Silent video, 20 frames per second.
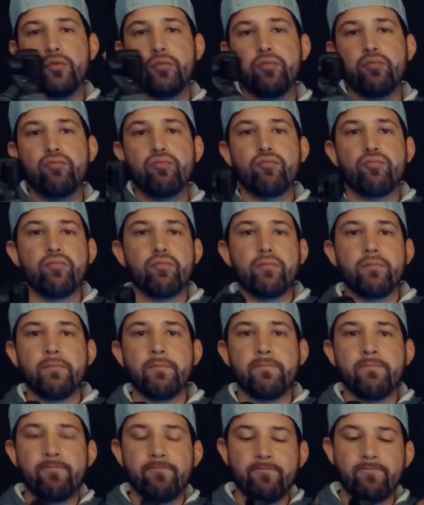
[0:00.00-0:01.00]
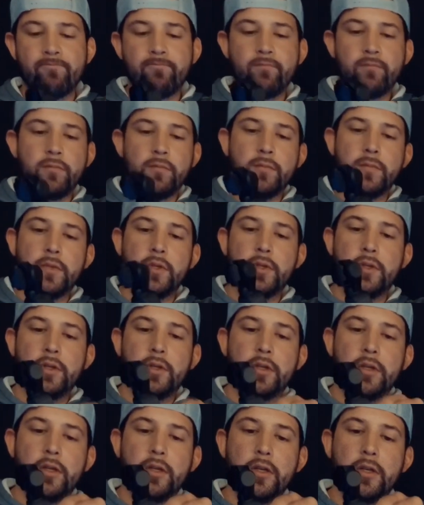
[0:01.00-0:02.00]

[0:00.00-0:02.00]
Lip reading: No one is speaking in this clip.